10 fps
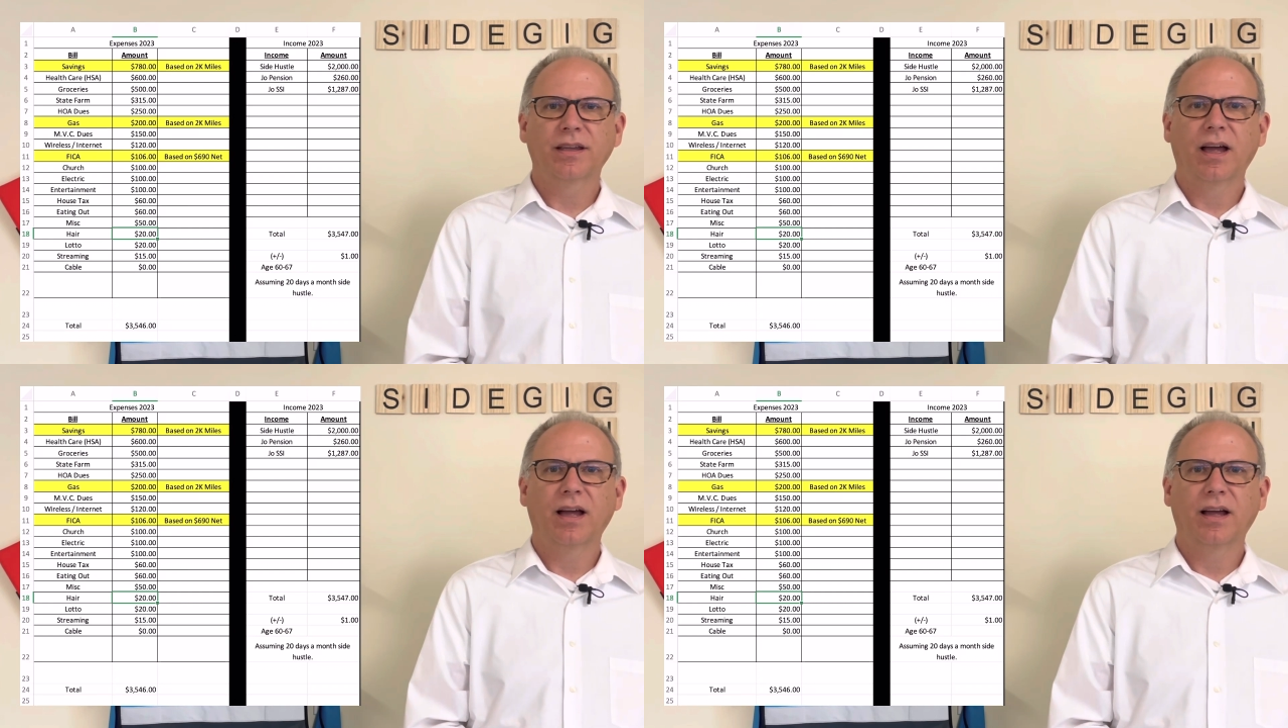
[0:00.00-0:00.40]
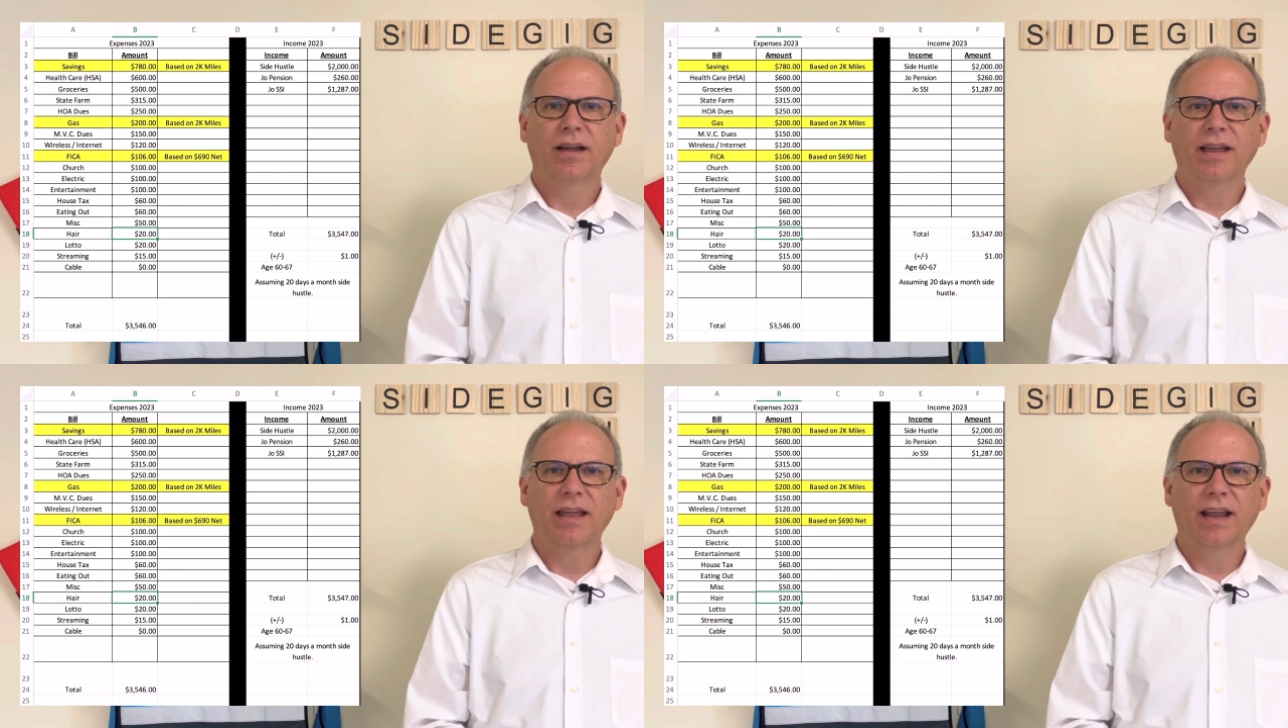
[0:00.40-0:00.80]

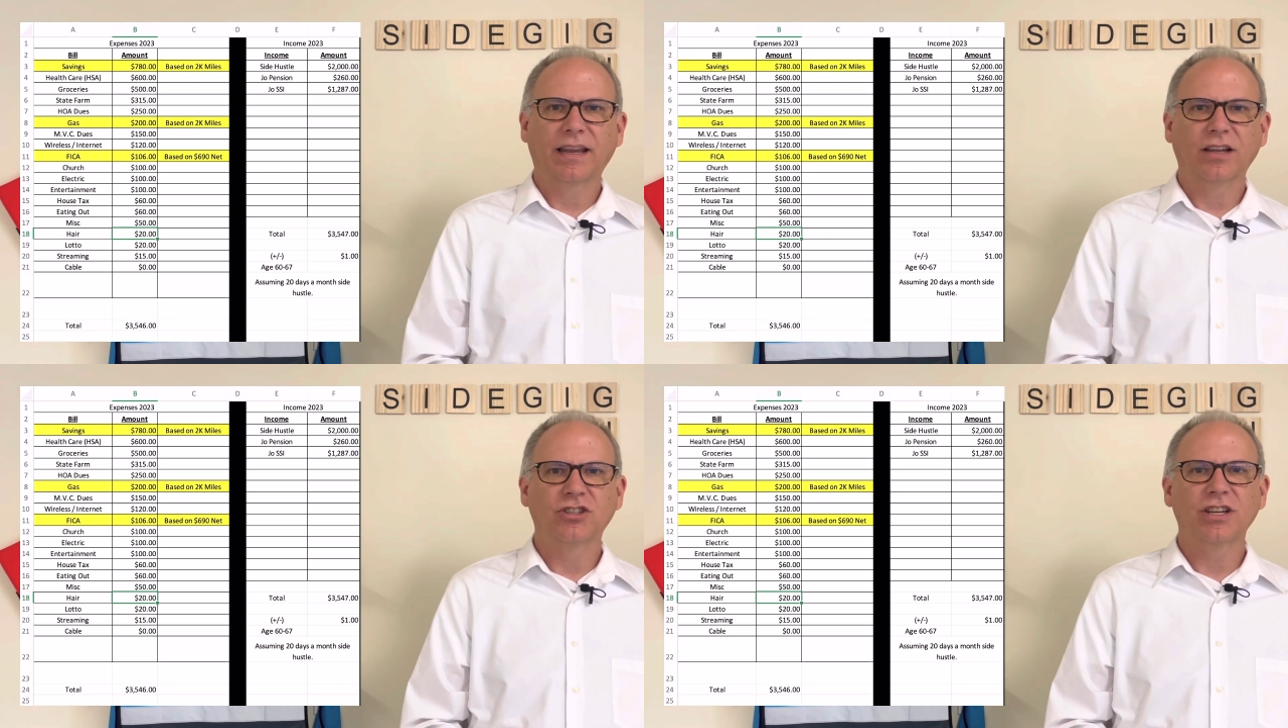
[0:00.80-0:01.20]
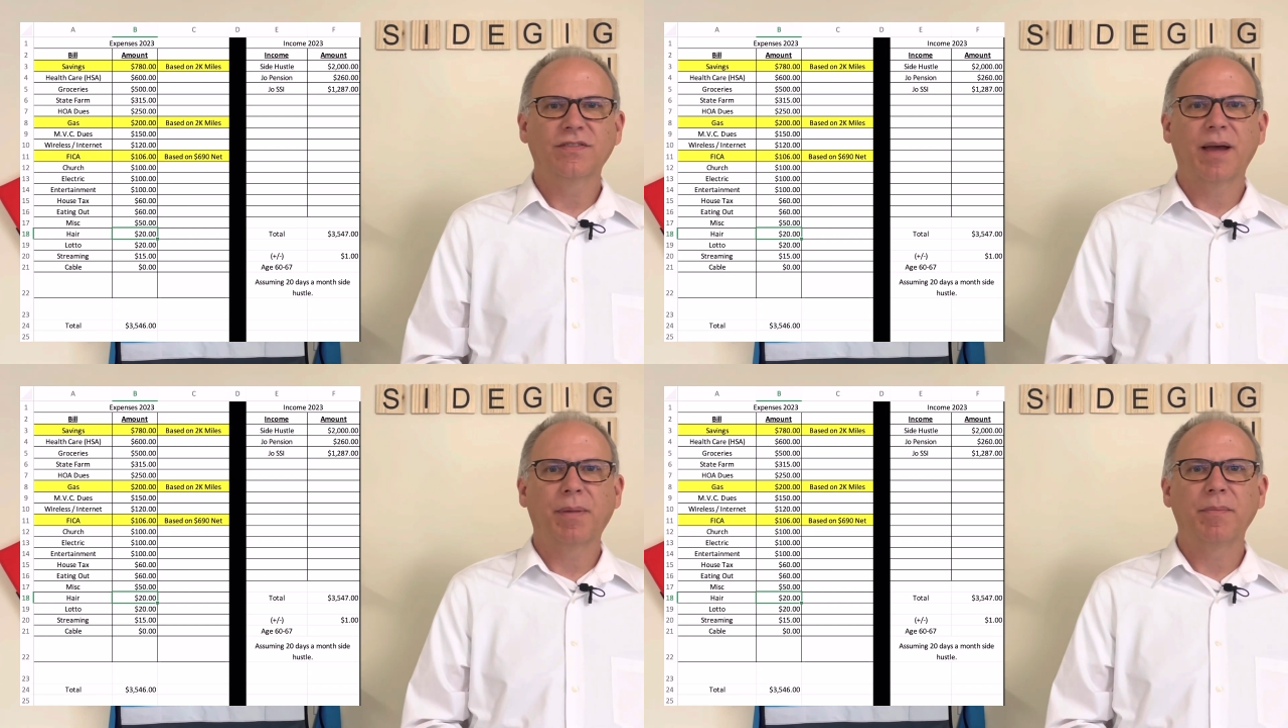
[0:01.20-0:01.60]
and I achieve
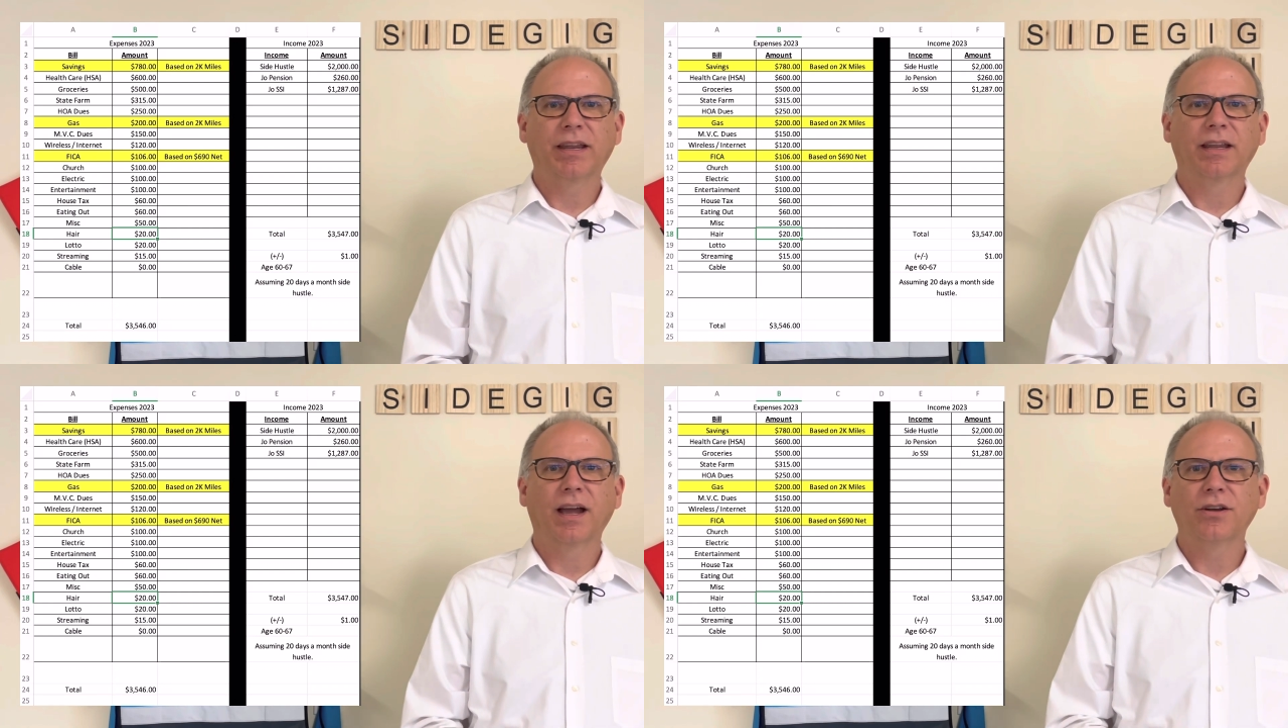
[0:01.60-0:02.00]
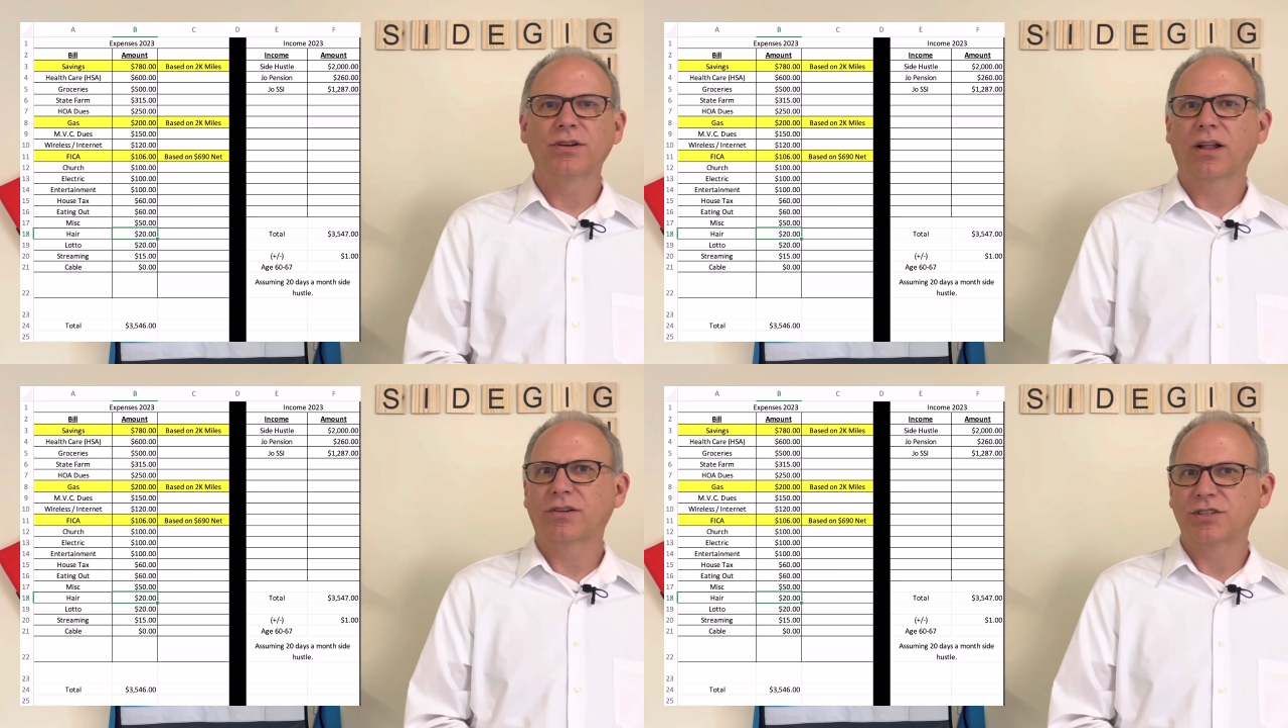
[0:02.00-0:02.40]
that by making
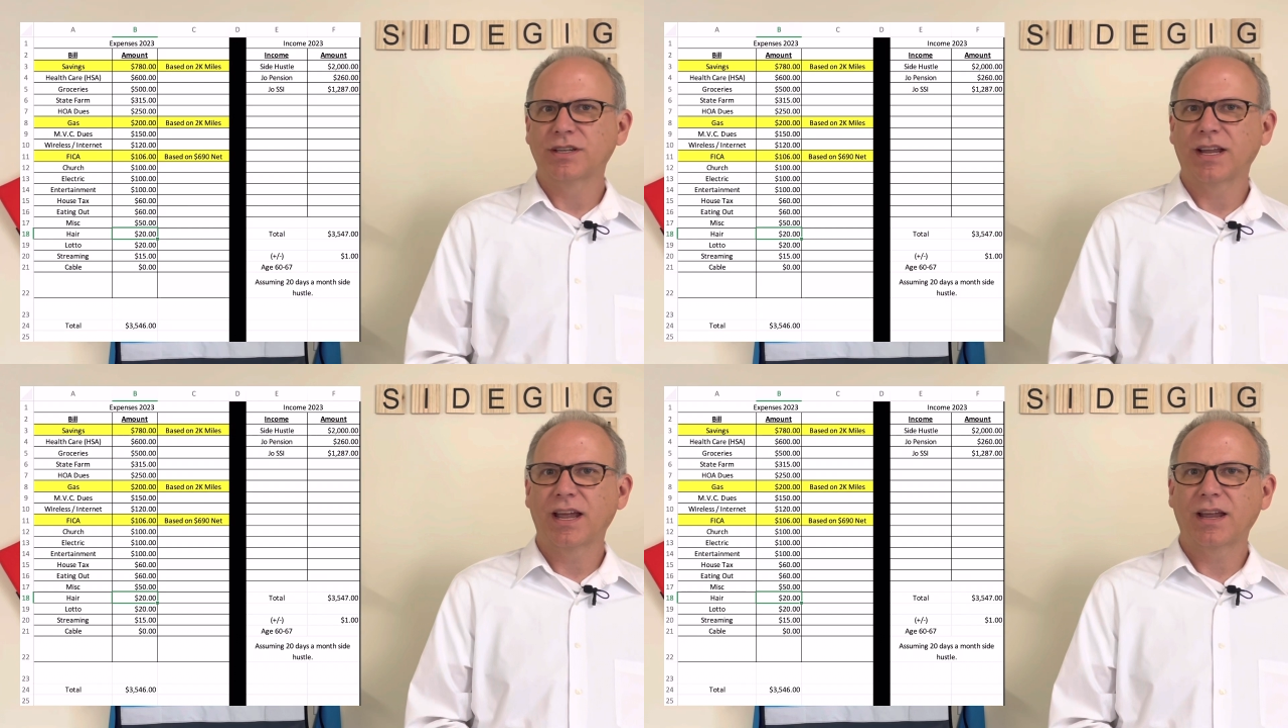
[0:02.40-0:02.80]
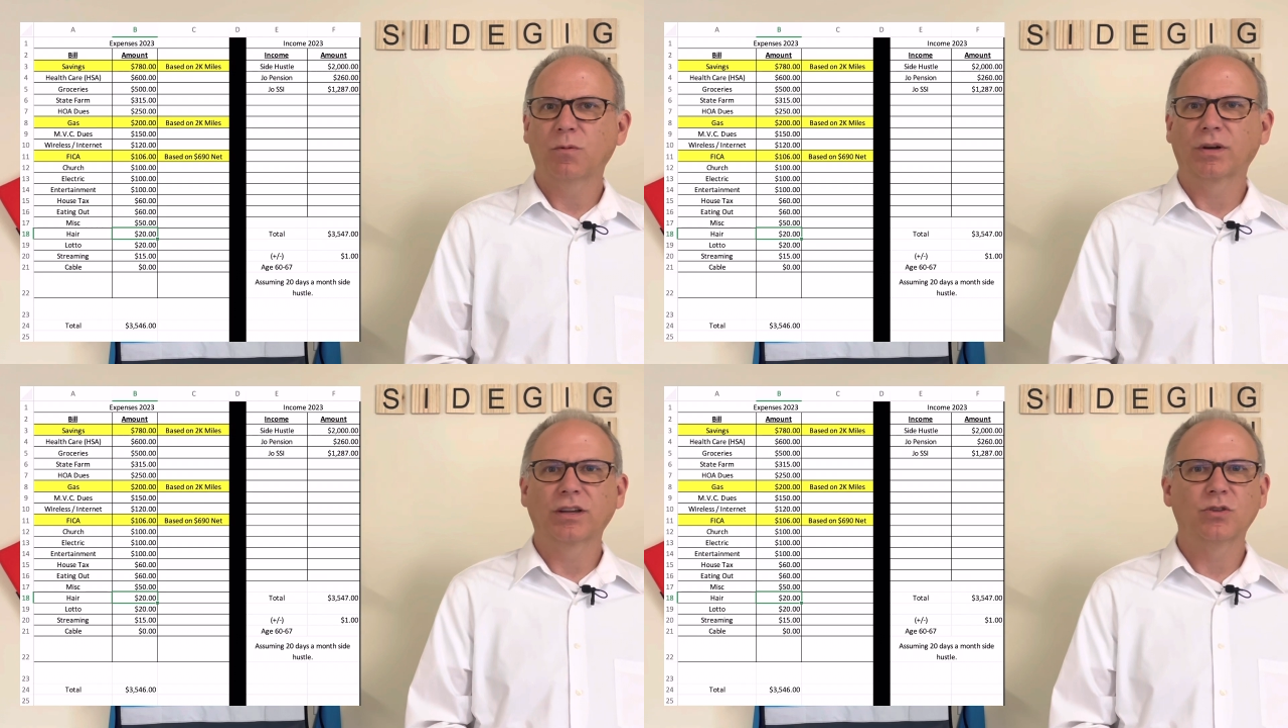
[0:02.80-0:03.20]
$100 a day,
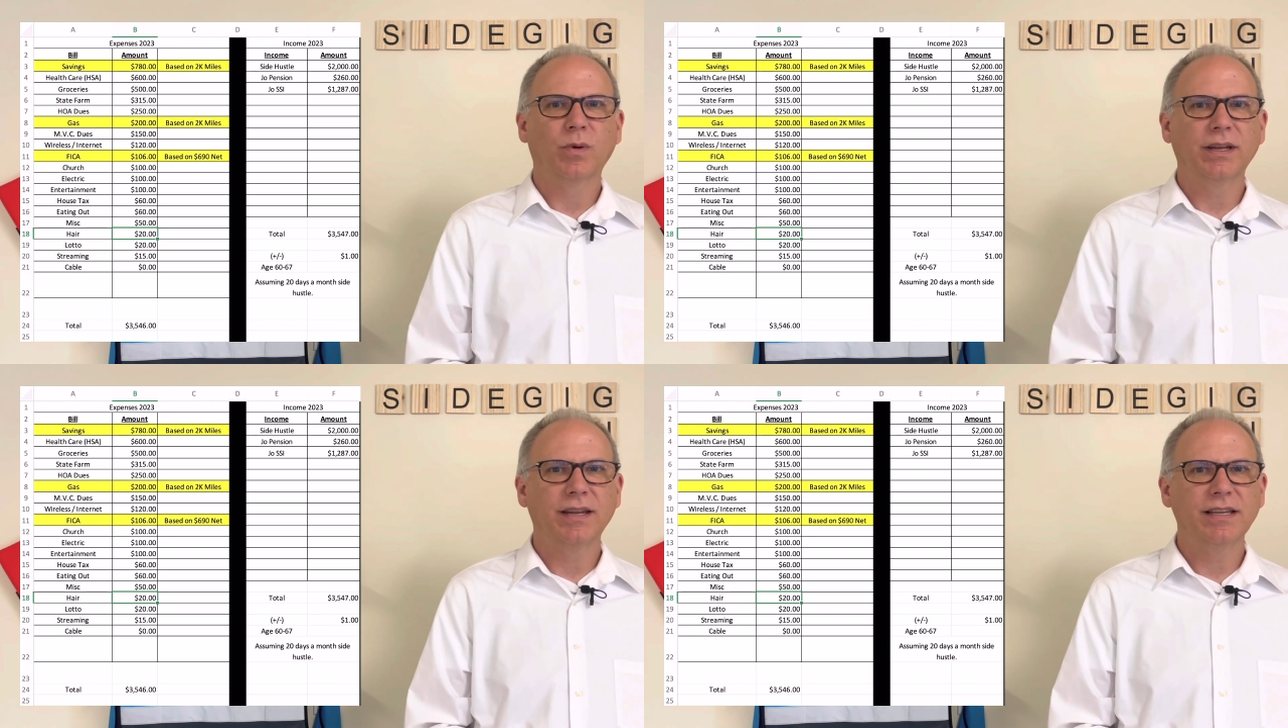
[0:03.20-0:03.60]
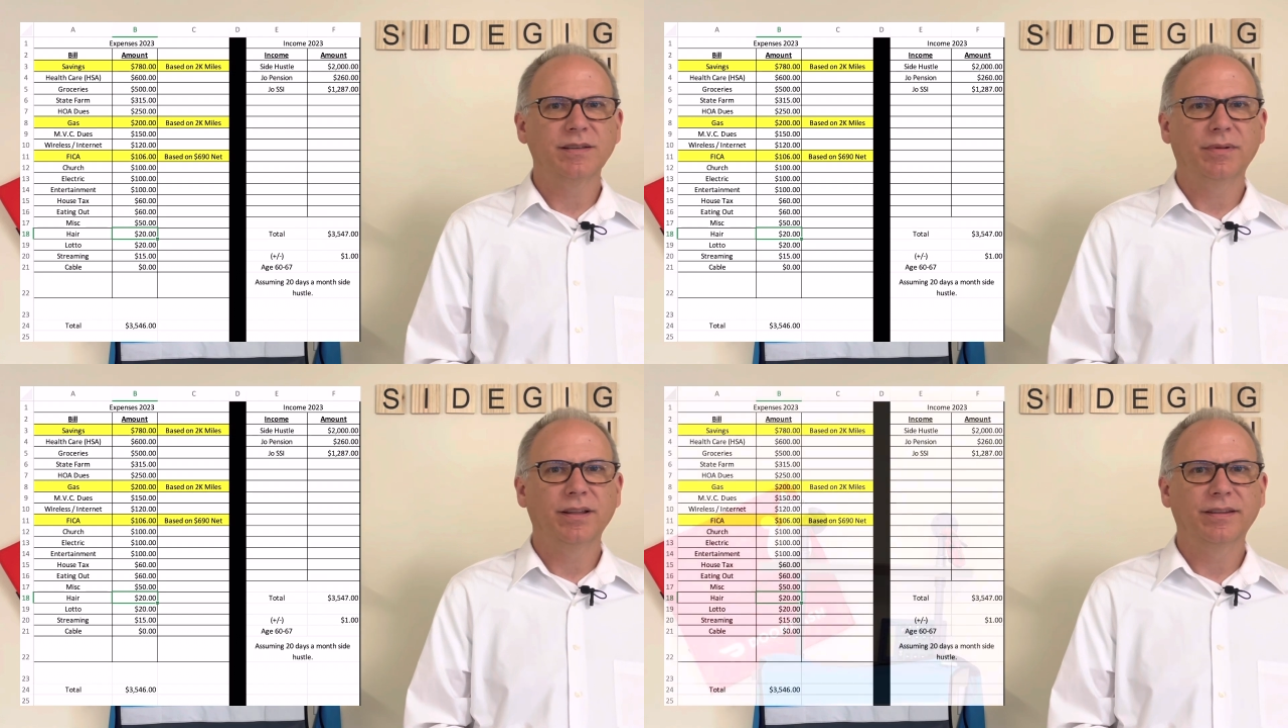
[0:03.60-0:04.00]
working 20 days
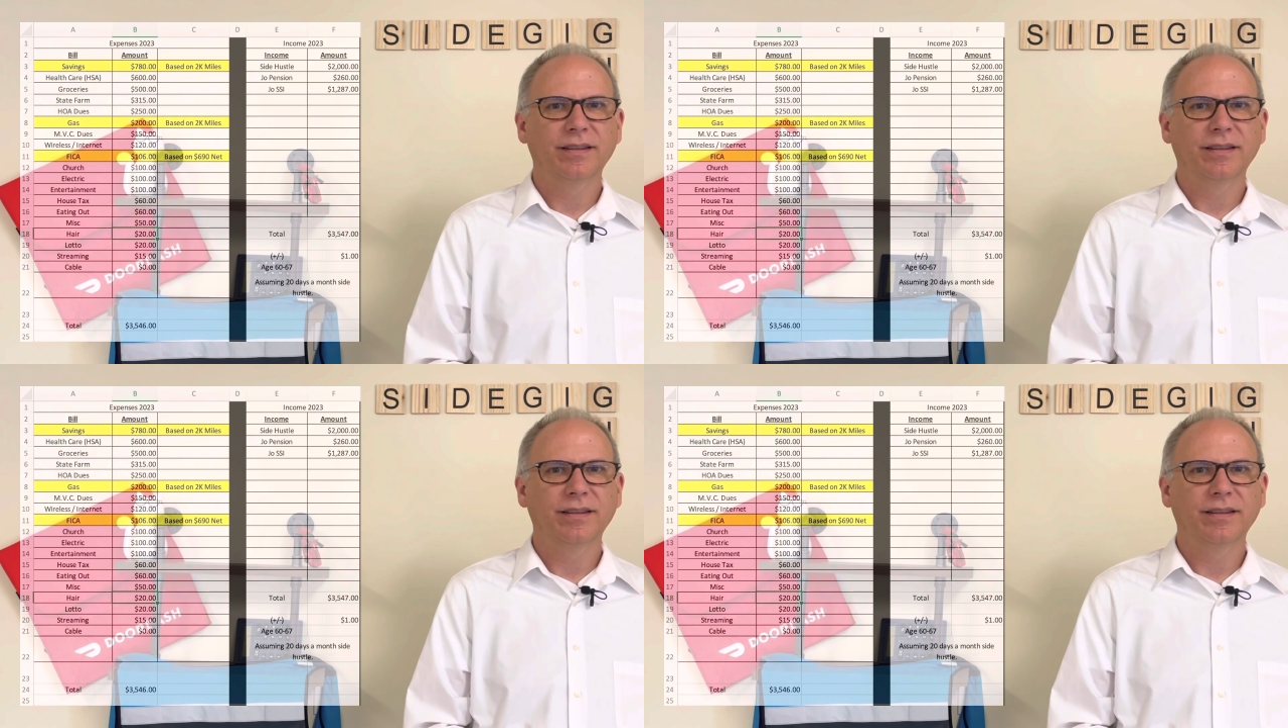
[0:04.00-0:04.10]
a month.